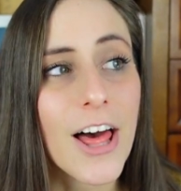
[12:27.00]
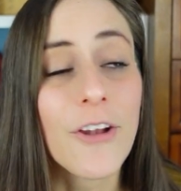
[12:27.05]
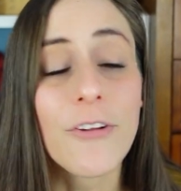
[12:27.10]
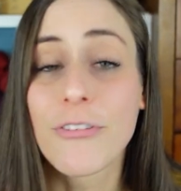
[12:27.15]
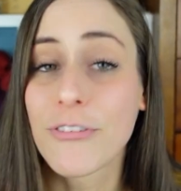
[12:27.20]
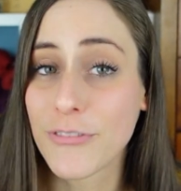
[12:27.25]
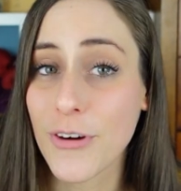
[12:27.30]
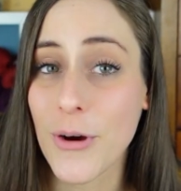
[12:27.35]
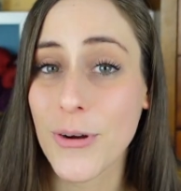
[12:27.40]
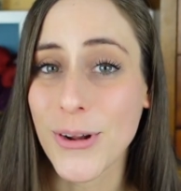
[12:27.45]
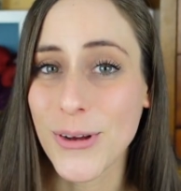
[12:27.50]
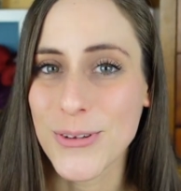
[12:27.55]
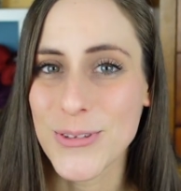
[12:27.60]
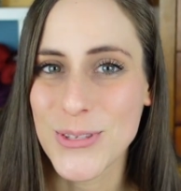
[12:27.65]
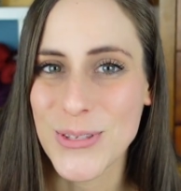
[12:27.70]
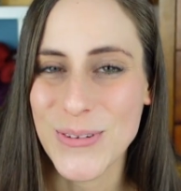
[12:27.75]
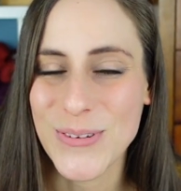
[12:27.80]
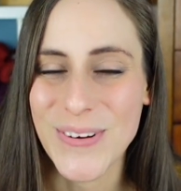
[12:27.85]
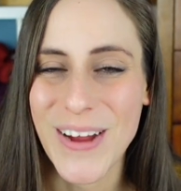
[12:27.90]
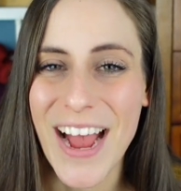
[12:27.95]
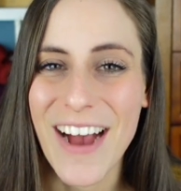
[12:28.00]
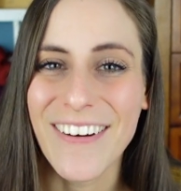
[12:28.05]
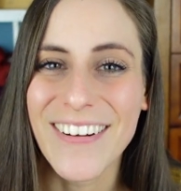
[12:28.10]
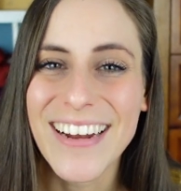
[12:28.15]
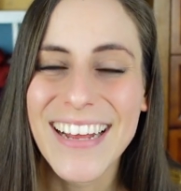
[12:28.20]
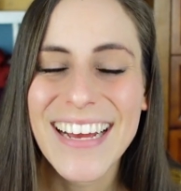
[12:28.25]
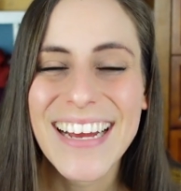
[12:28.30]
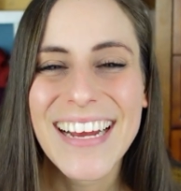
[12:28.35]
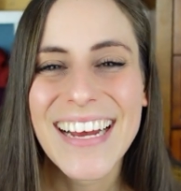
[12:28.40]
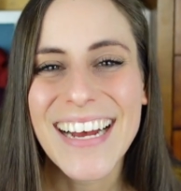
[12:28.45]
a lot of photos throughout
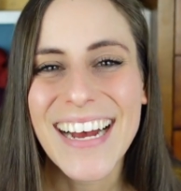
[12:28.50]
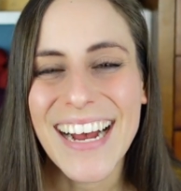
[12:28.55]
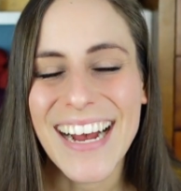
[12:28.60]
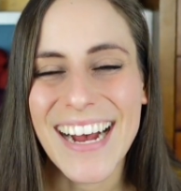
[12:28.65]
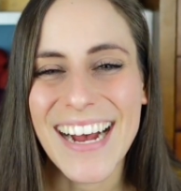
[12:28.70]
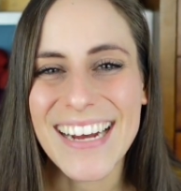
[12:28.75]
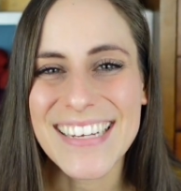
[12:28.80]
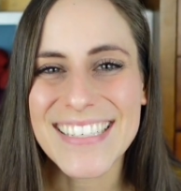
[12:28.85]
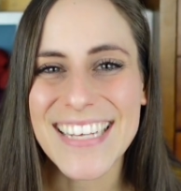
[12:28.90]
uh,